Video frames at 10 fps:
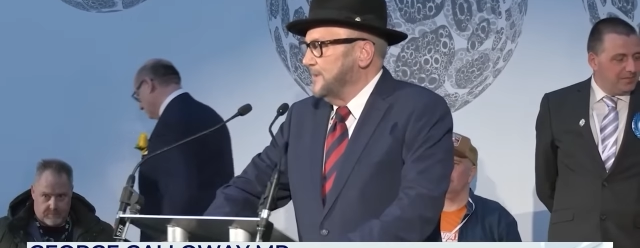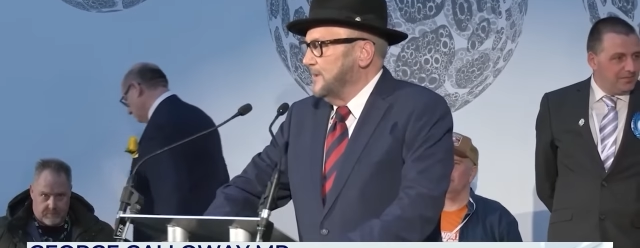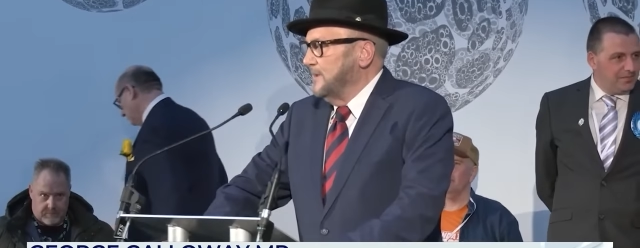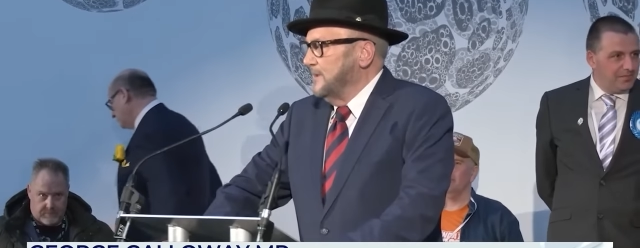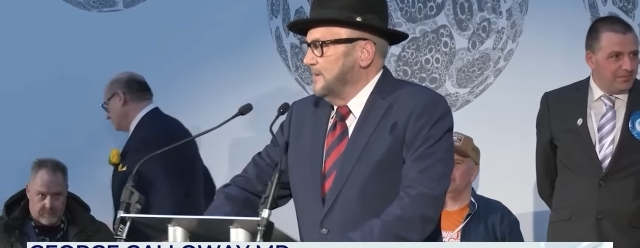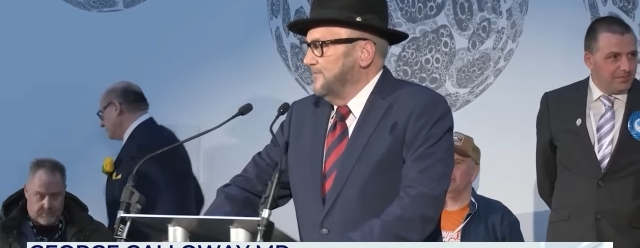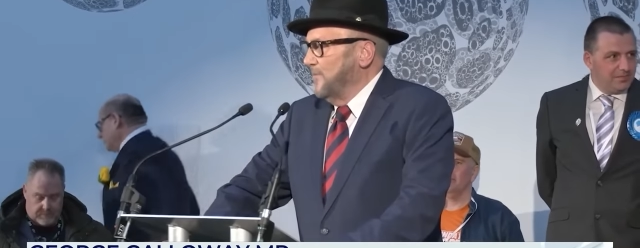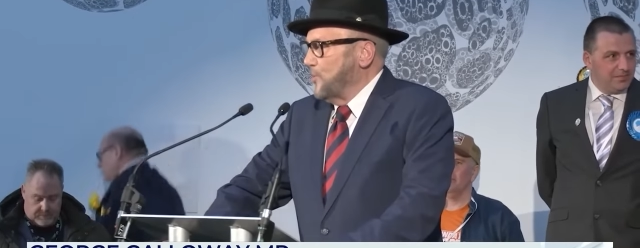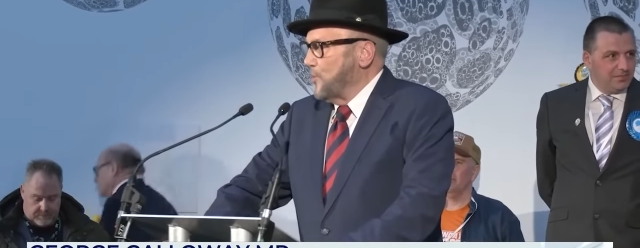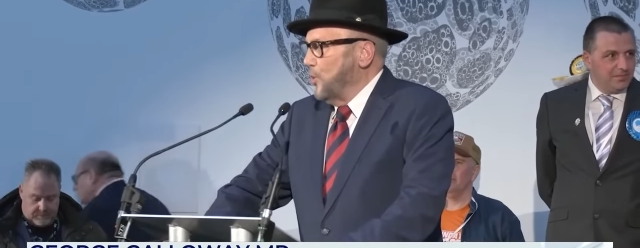Speaker 1: big
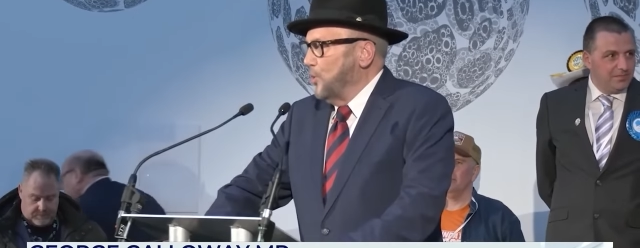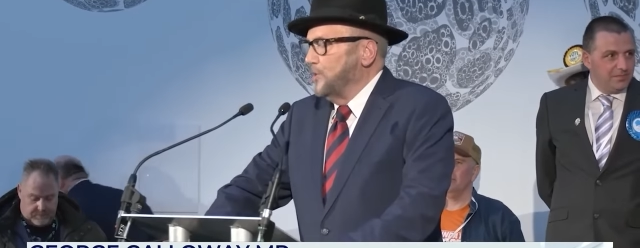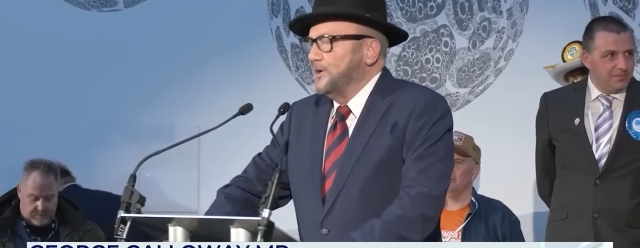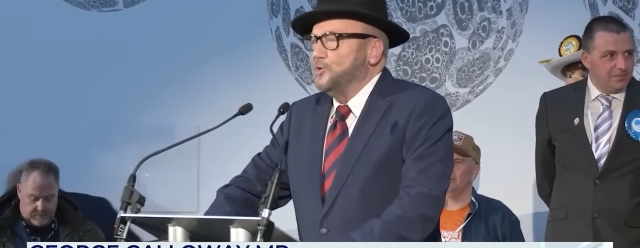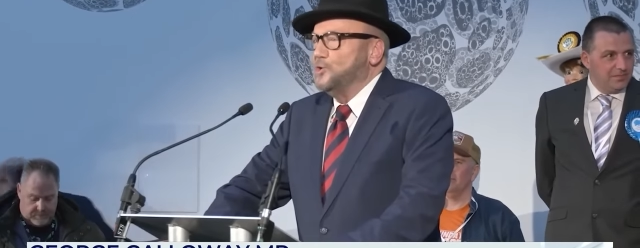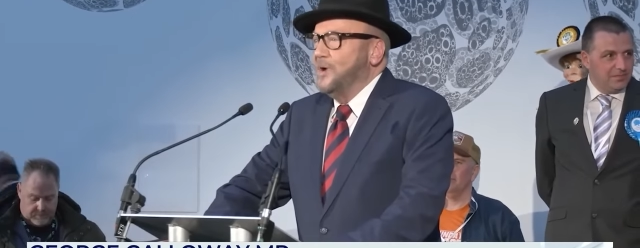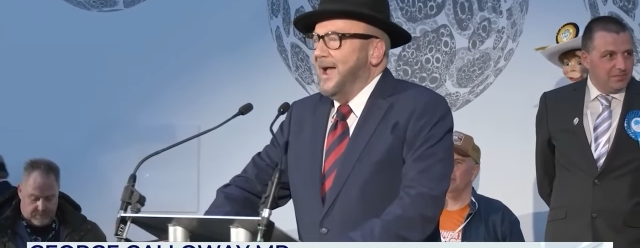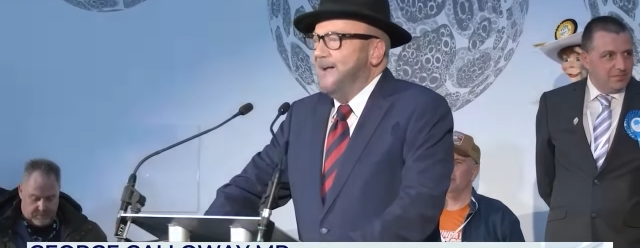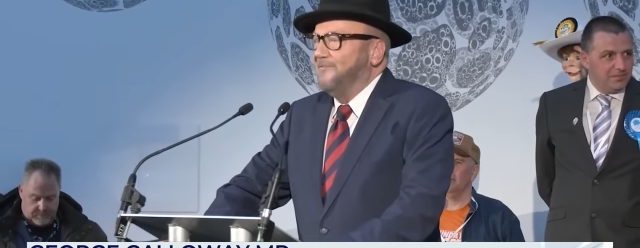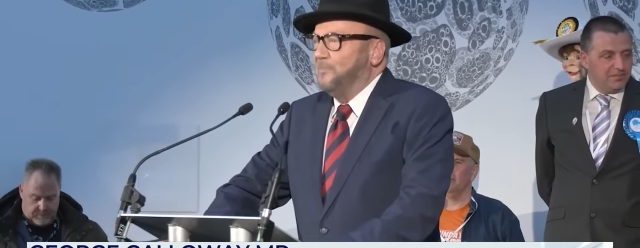four
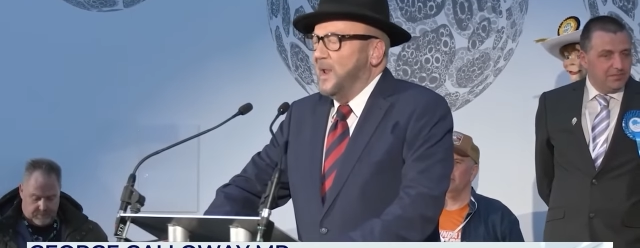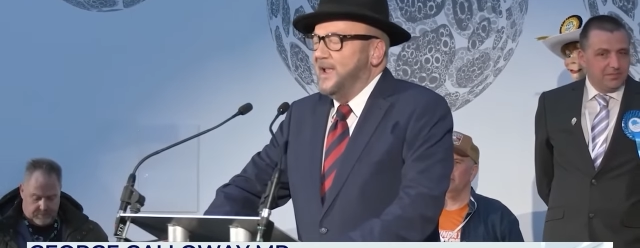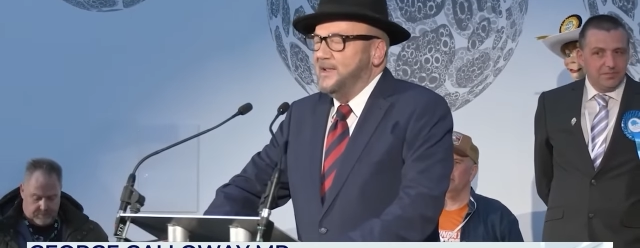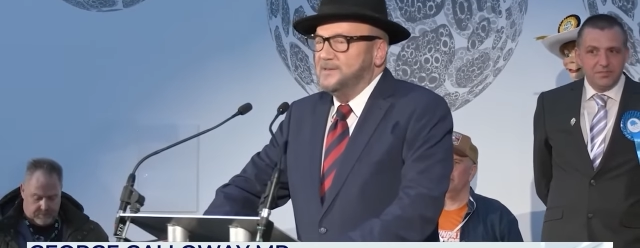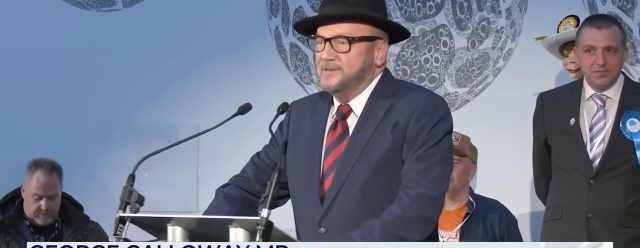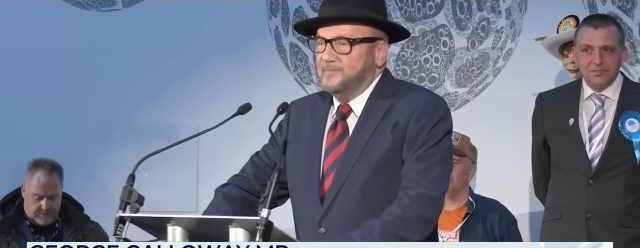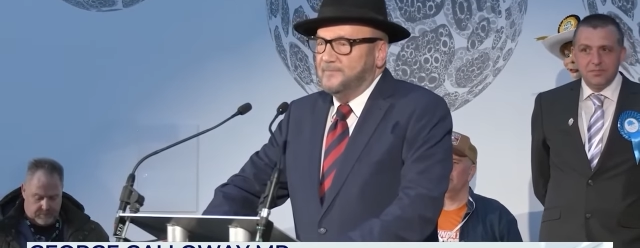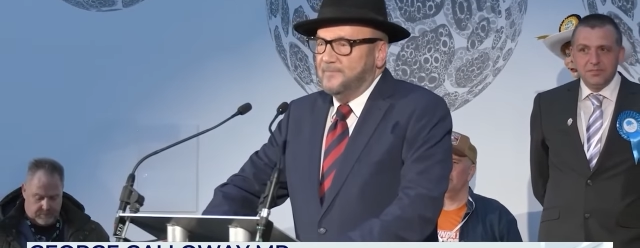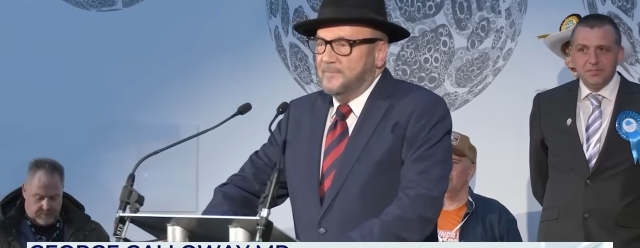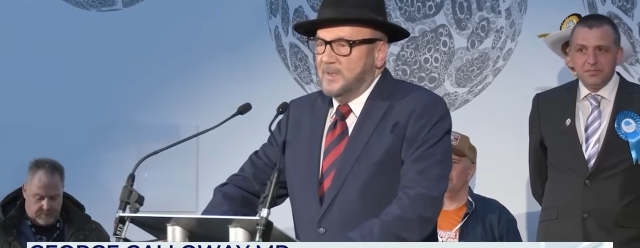parties of the
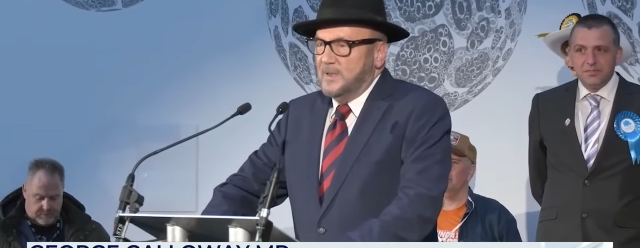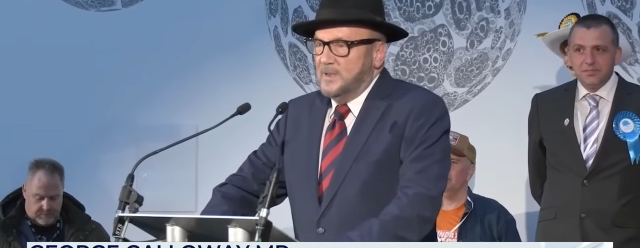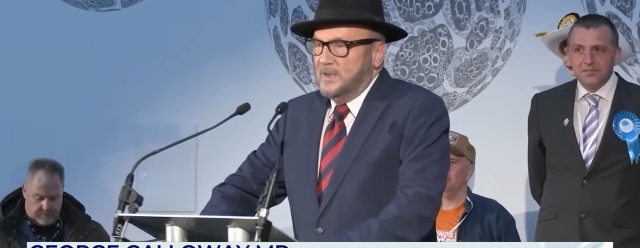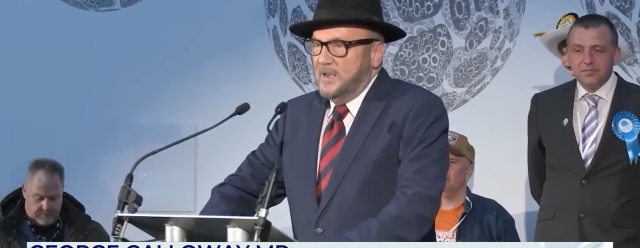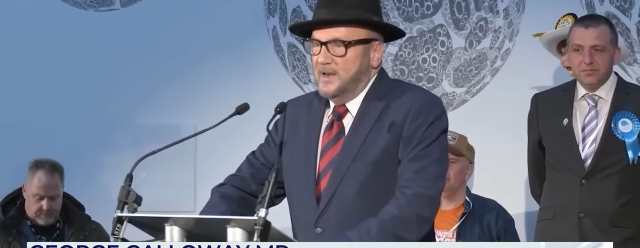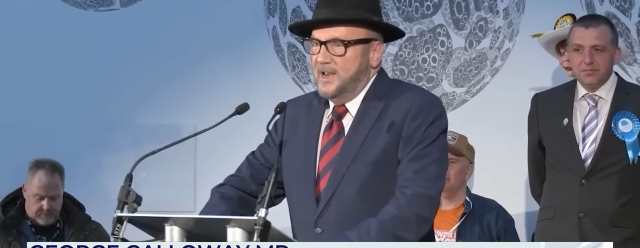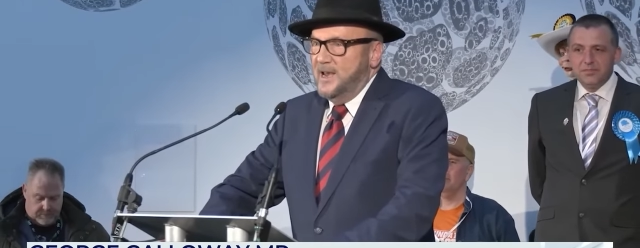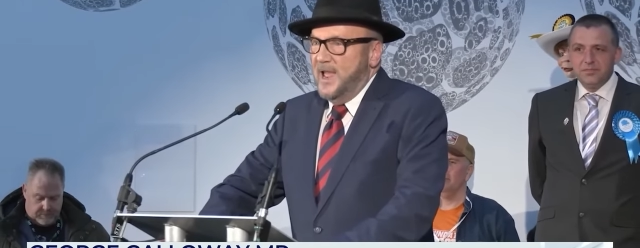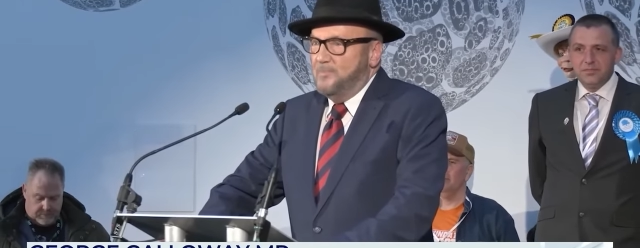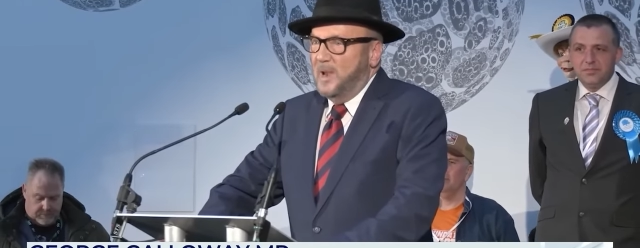state to share the
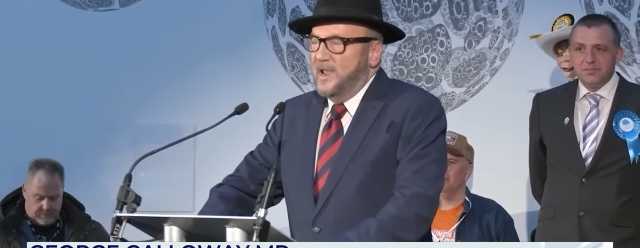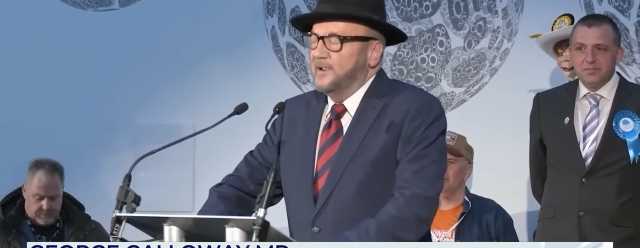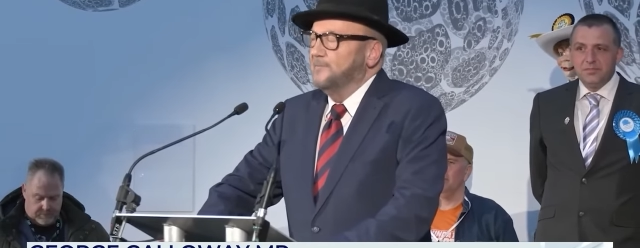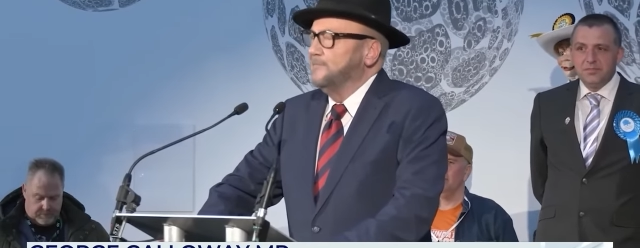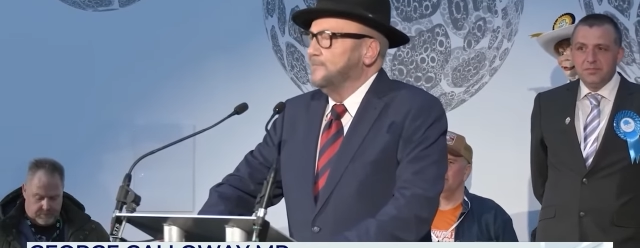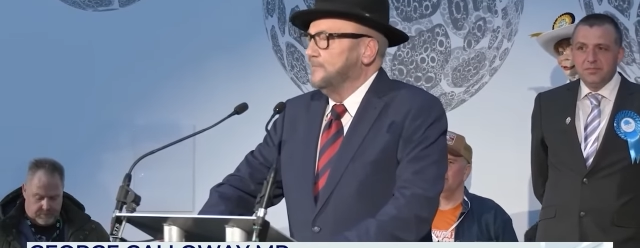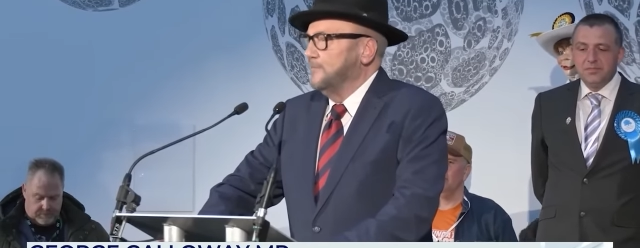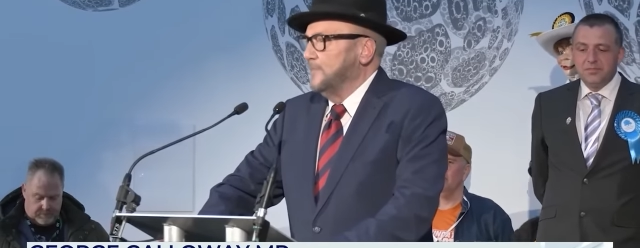other third.